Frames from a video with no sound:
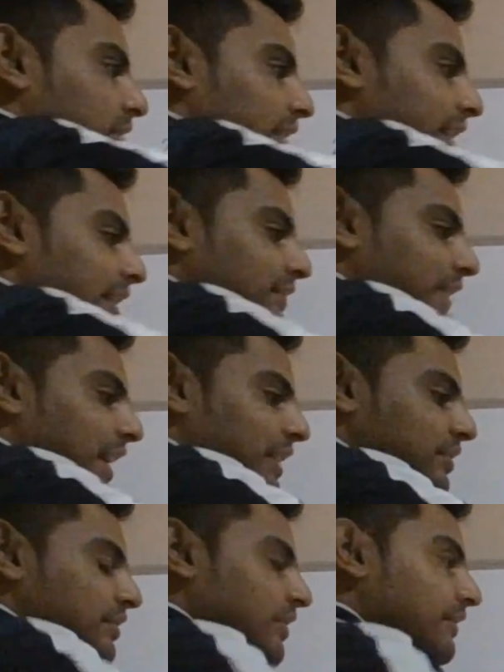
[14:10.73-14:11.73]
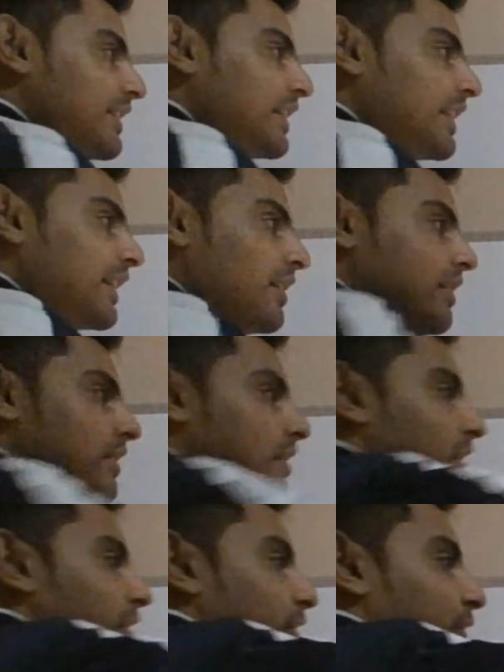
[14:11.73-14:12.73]
these values over here,
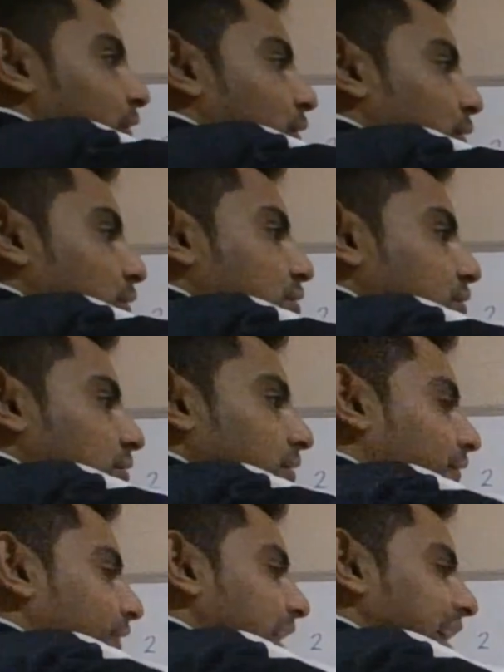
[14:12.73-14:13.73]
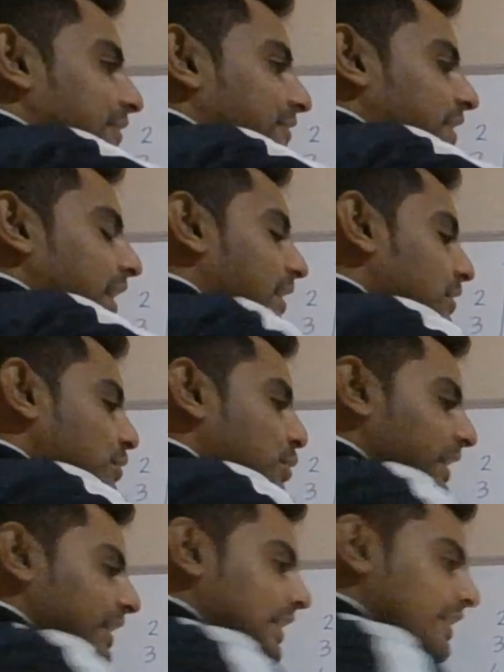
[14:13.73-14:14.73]
4, 2, 5, 10,
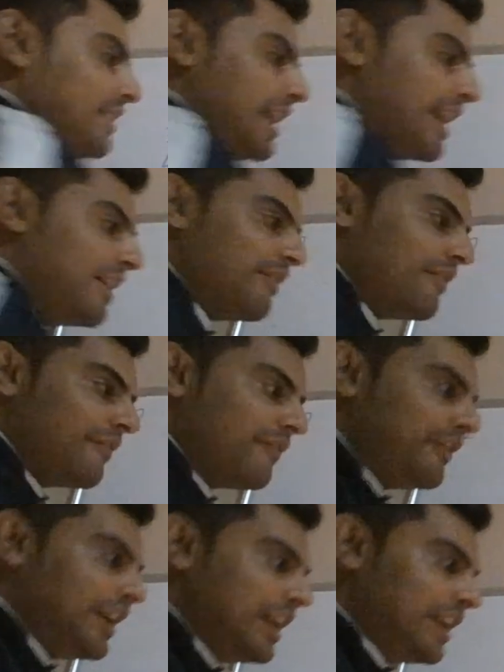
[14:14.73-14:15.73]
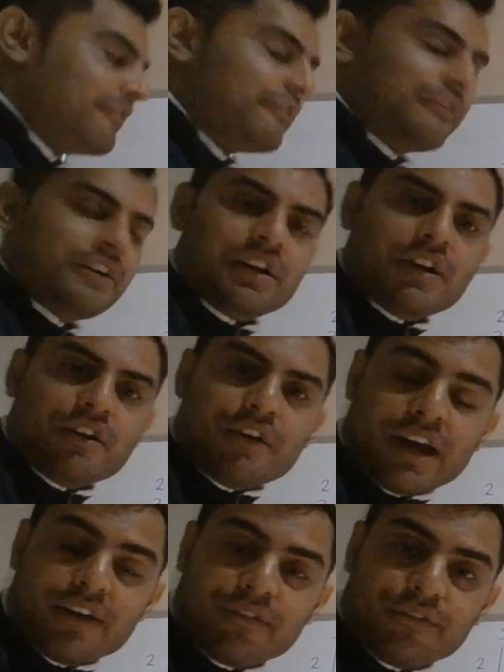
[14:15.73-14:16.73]
20, 10, 5,
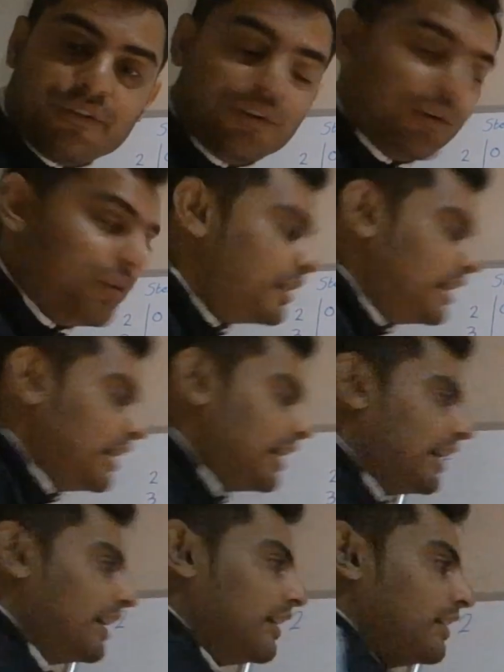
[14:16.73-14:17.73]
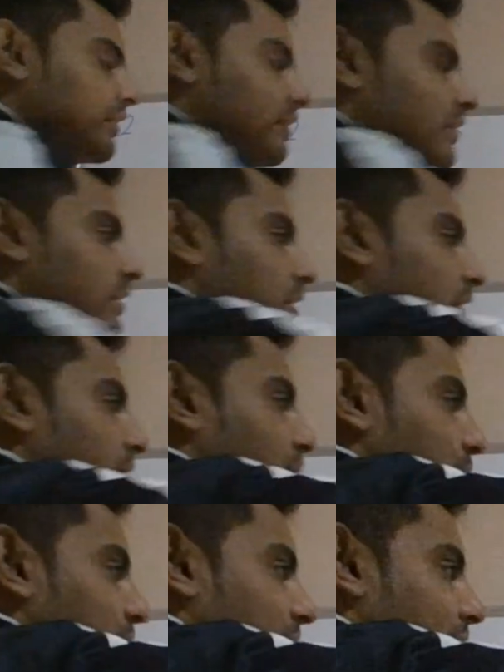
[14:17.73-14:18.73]
and 4. And
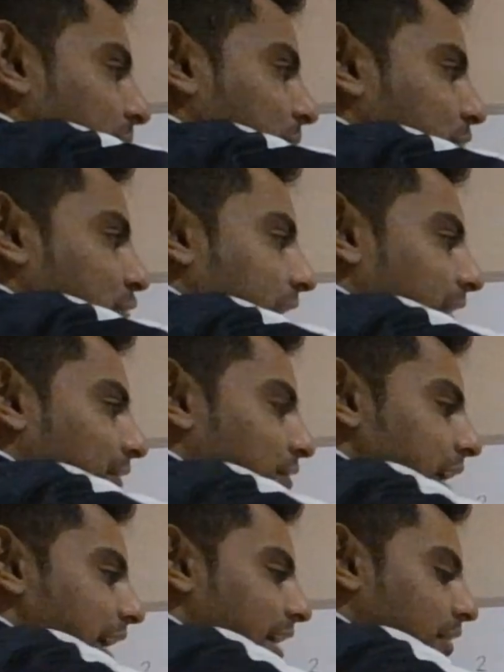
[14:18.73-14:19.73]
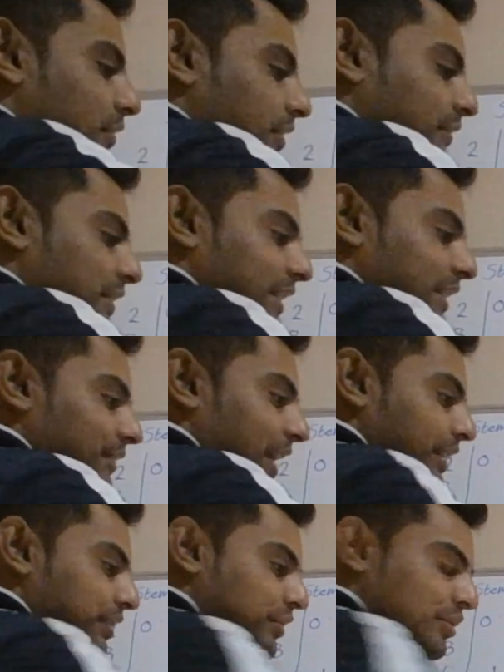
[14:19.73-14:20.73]
you can double check if you add all of these
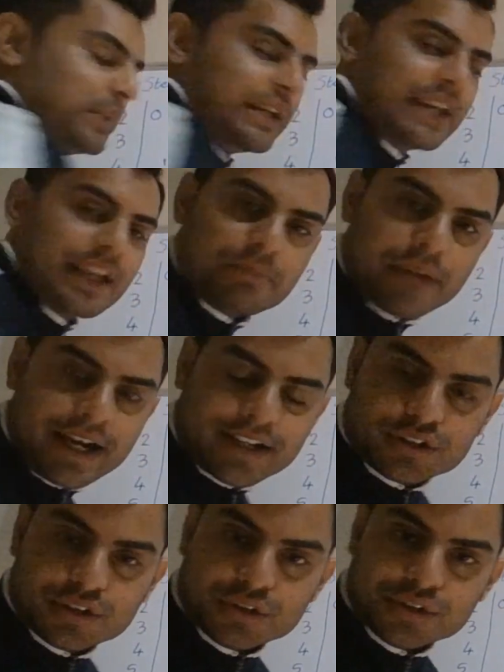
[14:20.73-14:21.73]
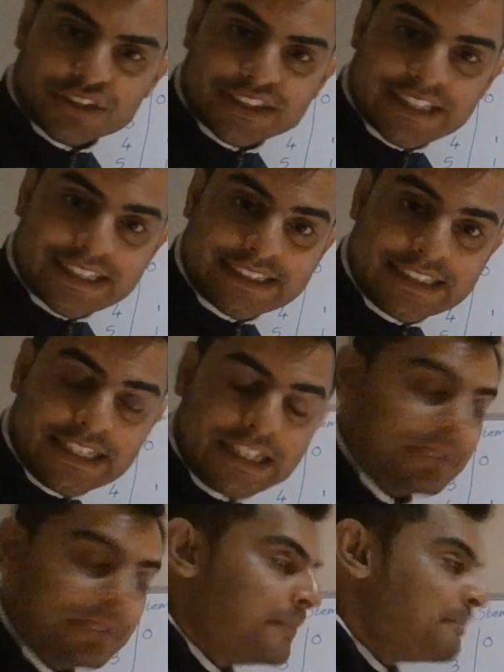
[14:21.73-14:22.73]
values, we get back to 60.